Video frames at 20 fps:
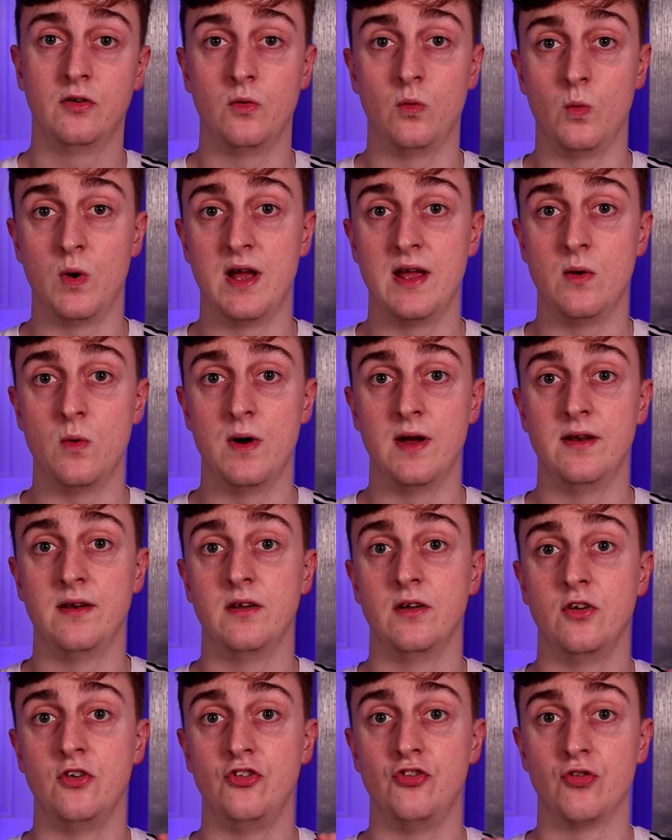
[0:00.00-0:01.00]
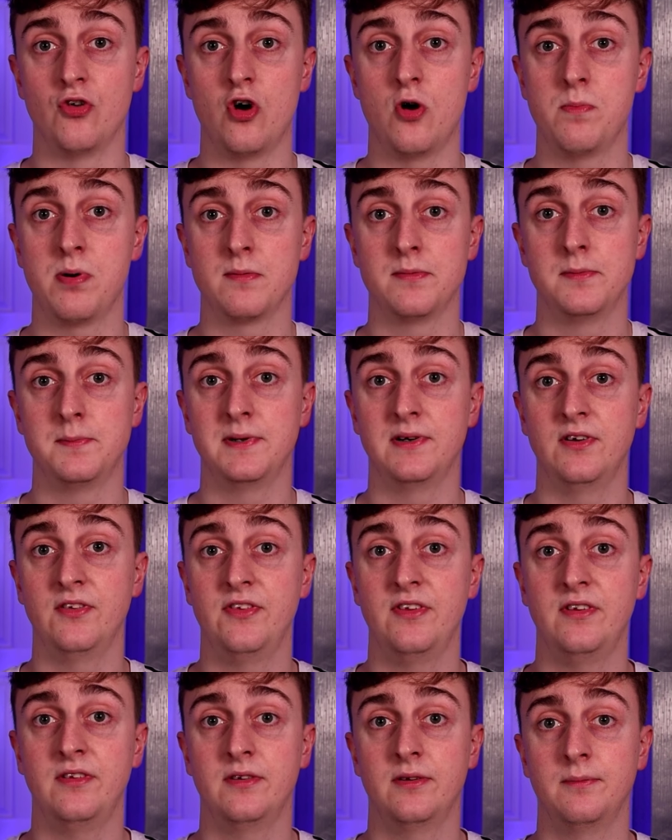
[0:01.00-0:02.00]
Way win and draw
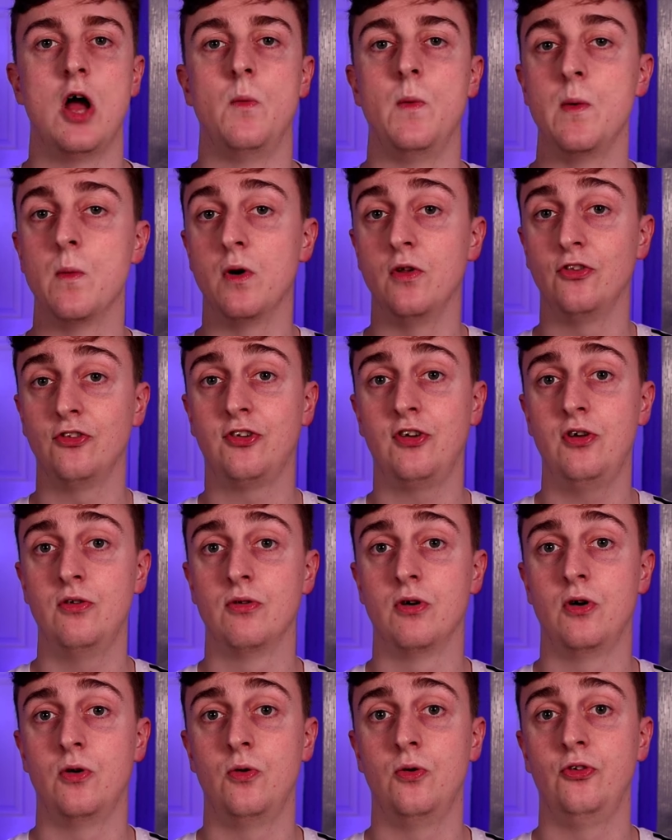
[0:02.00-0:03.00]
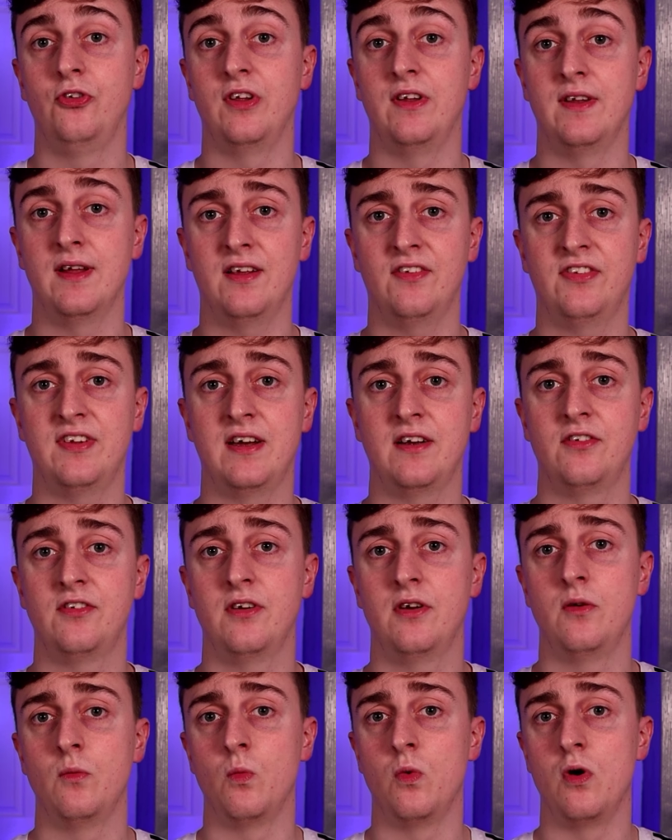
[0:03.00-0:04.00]
probabilities. And we want two rows in that
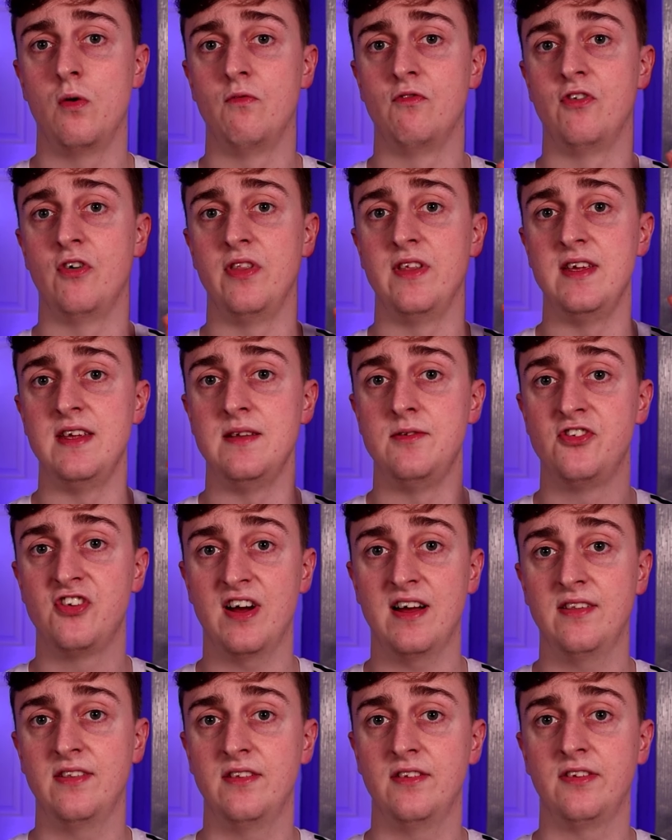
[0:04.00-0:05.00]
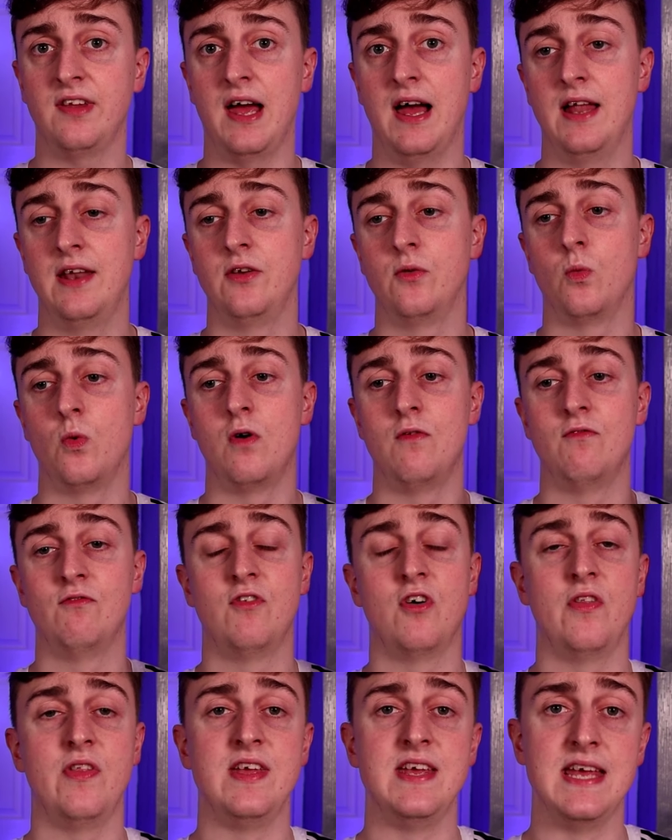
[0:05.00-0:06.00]
section, one for the chance and one
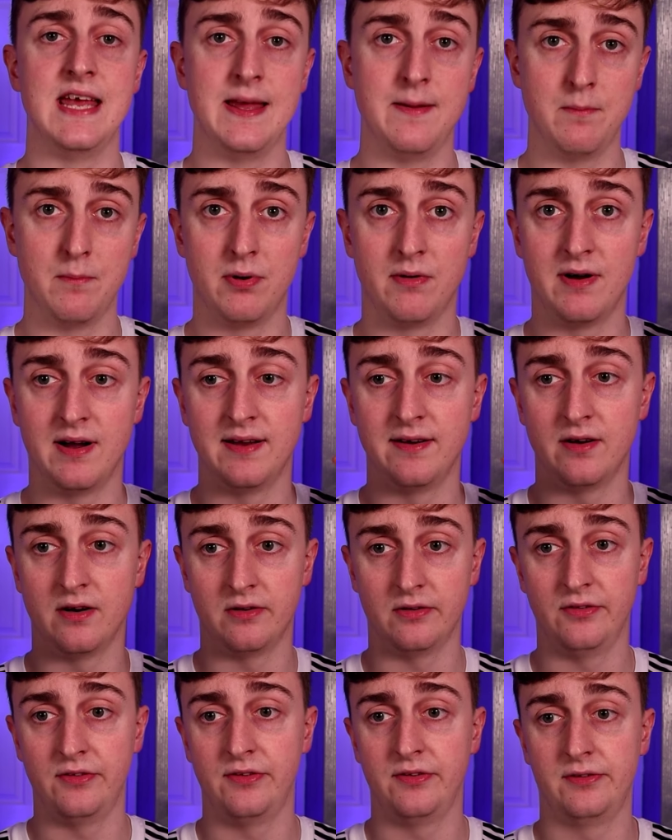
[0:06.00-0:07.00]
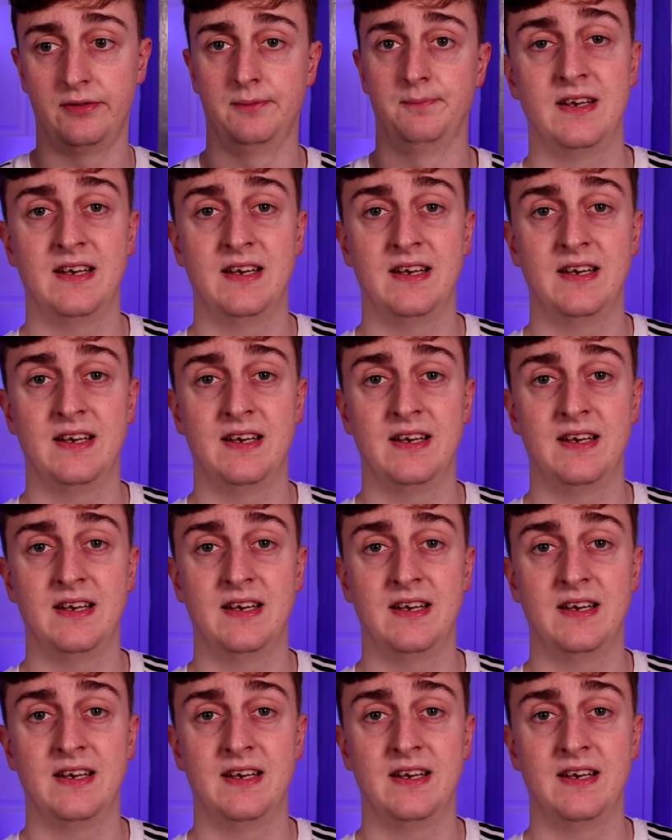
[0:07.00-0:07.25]
for the implied odds.